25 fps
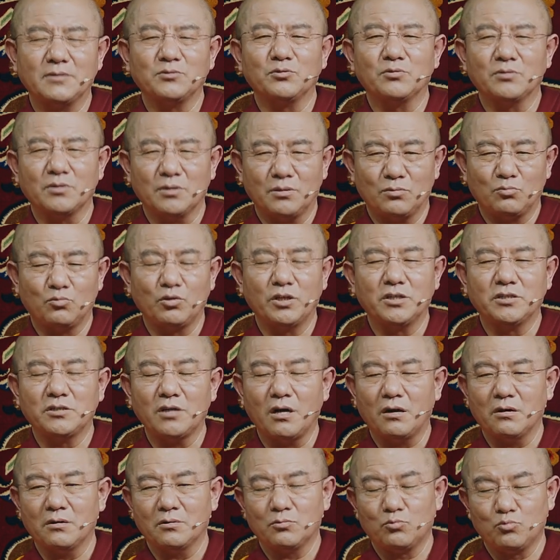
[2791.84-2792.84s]
Mid,
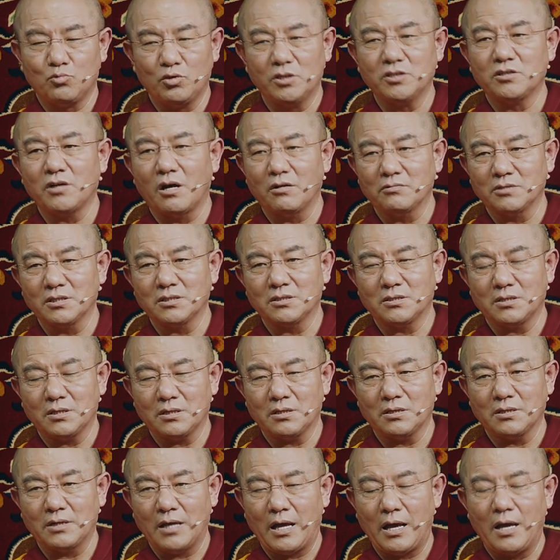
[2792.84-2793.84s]
from from
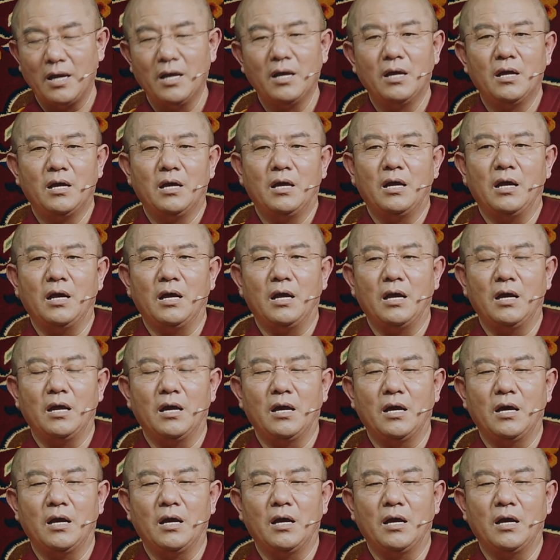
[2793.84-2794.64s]
the Middle East